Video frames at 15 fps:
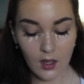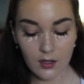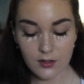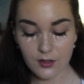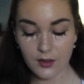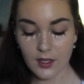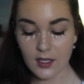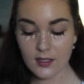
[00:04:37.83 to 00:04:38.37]

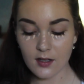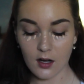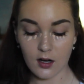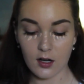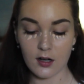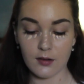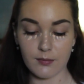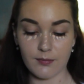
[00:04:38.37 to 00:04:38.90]
So these
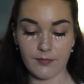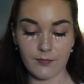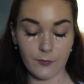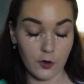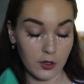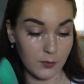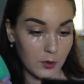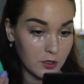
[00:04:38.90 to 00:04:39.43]
are,
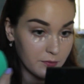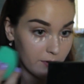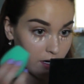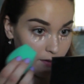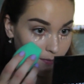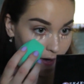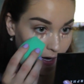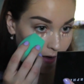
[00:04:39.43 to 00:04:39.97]
for the most
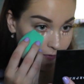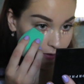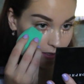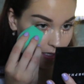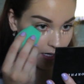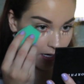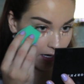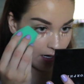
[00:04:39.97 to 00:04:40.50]
part, my
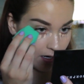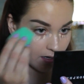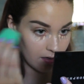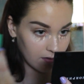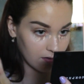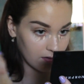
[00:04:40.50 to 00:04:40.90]
everyday